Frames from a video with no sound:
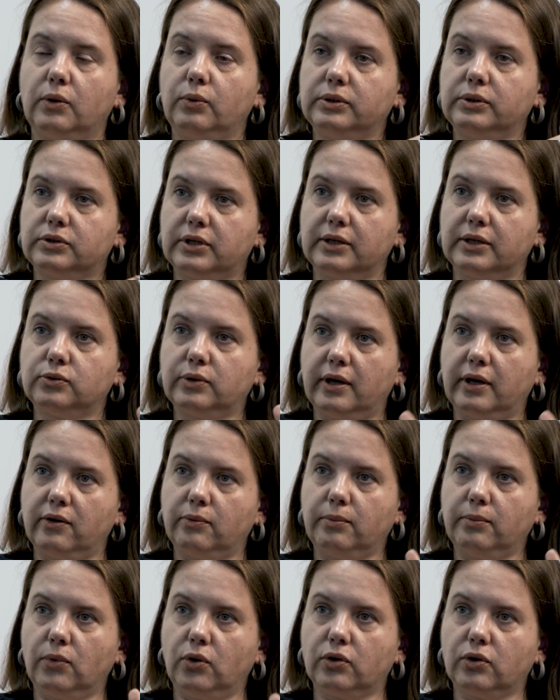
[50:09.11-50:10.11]
try to
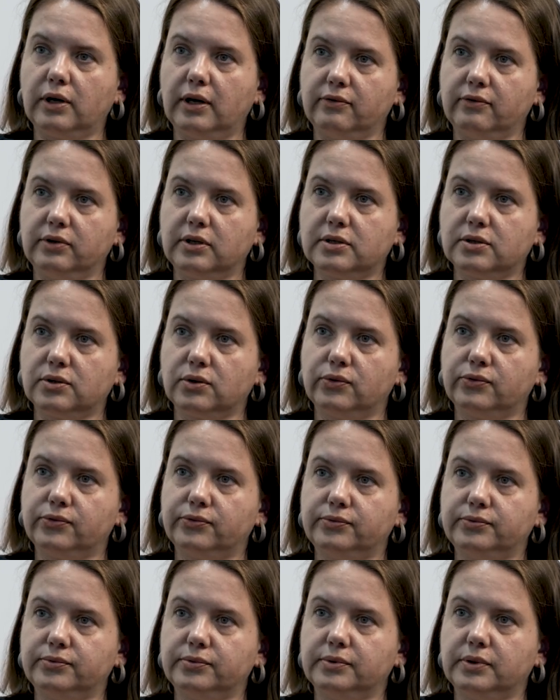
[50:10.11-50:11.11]
have more levels
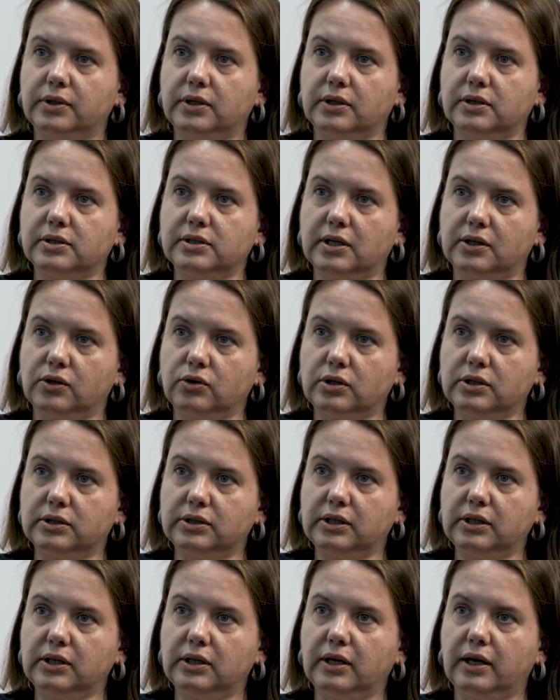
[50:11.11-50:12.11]
of
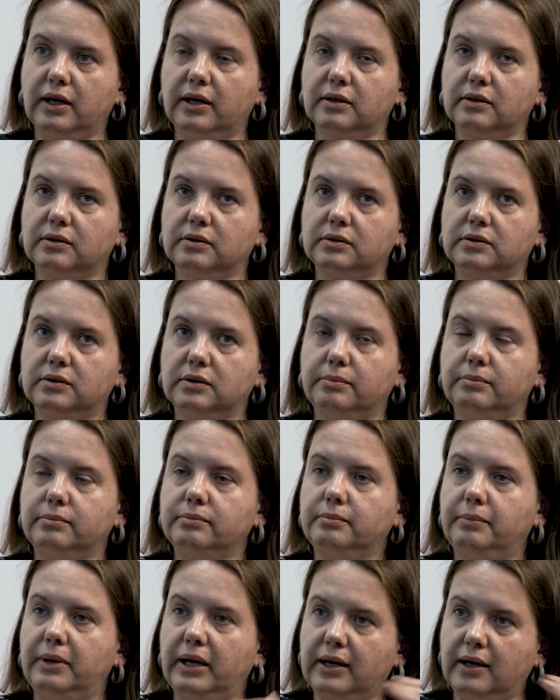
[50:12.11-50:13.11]
security and
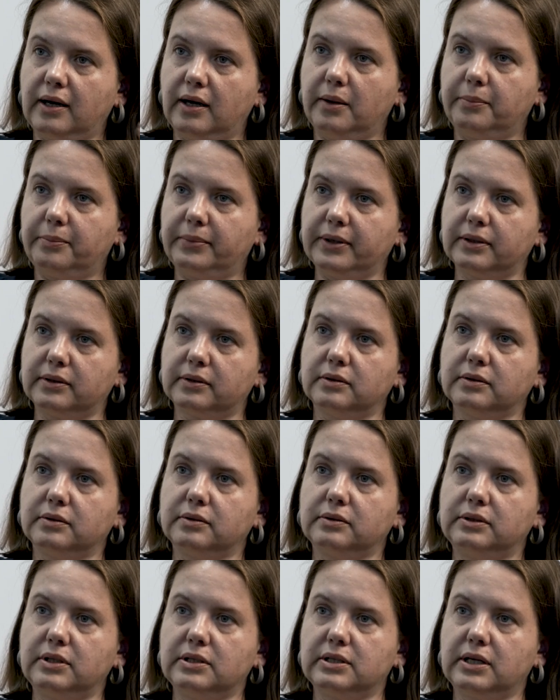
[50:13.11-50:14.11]
backup
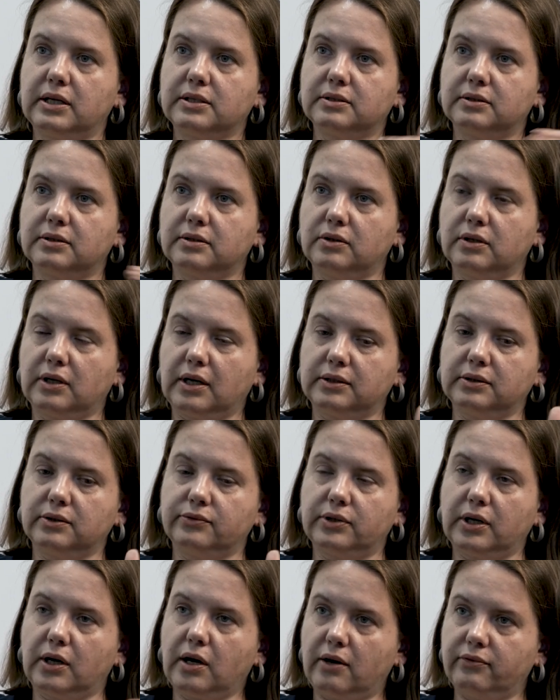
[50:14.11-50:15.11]
and disaster kind
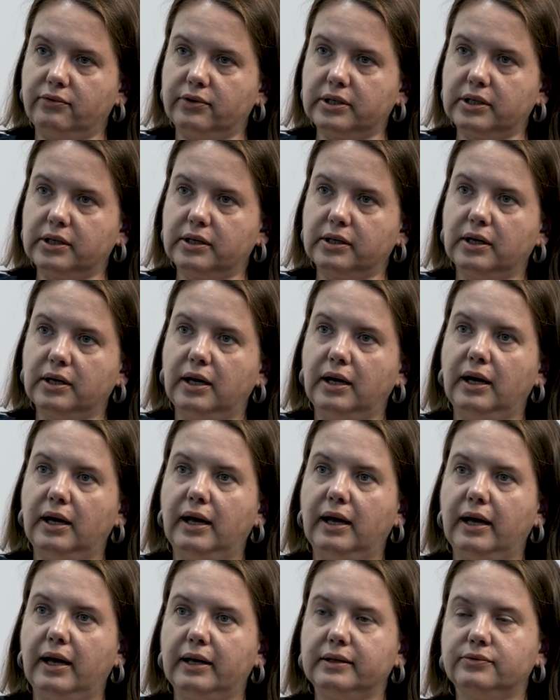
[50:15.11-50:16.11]
of recovery
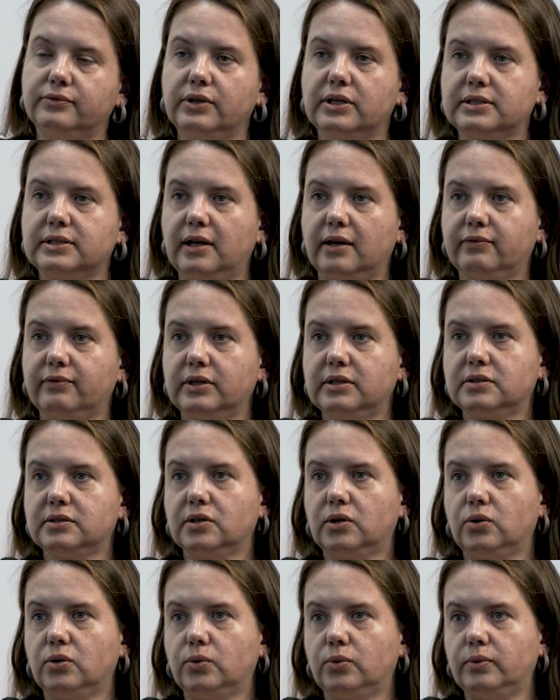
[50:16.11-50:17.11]
and things like that.
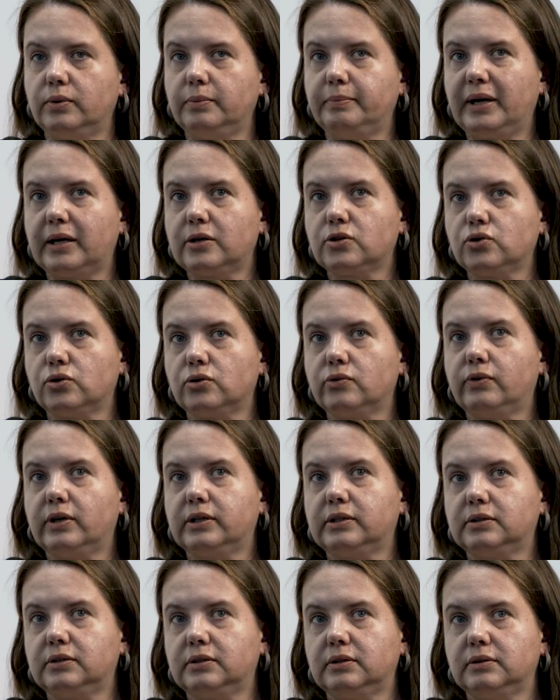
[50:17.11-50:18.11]
So we make sure
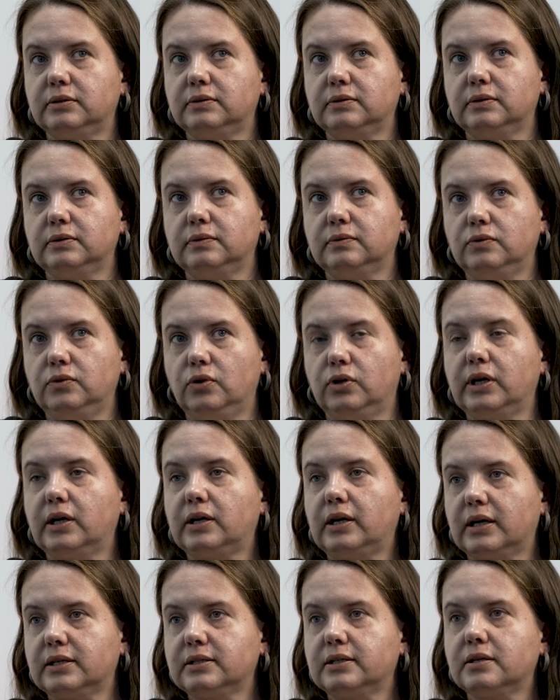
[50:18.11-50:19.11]
that you
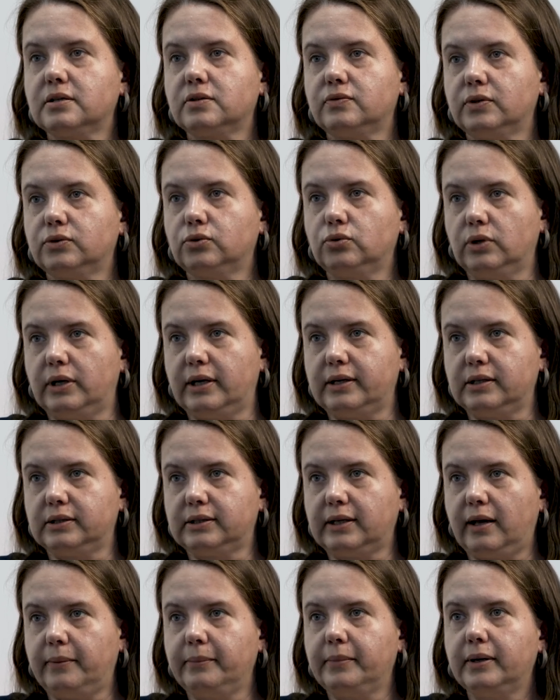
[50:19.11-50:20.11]
can access the tool
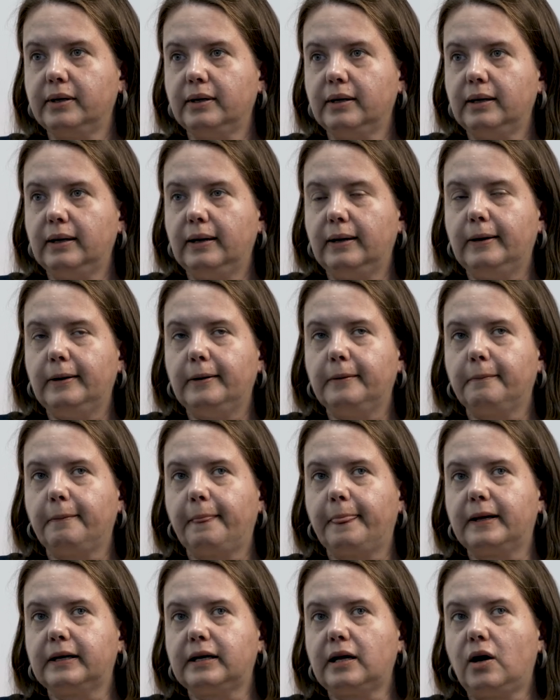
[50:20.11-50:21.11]
anytime.
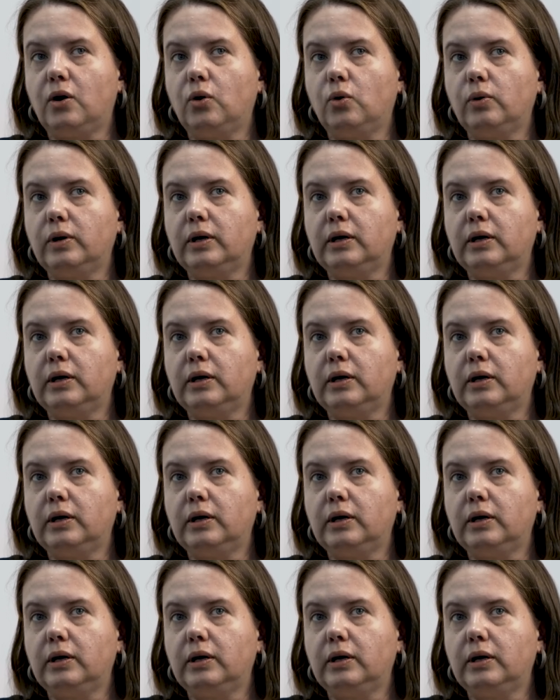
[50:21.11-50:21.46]
Now,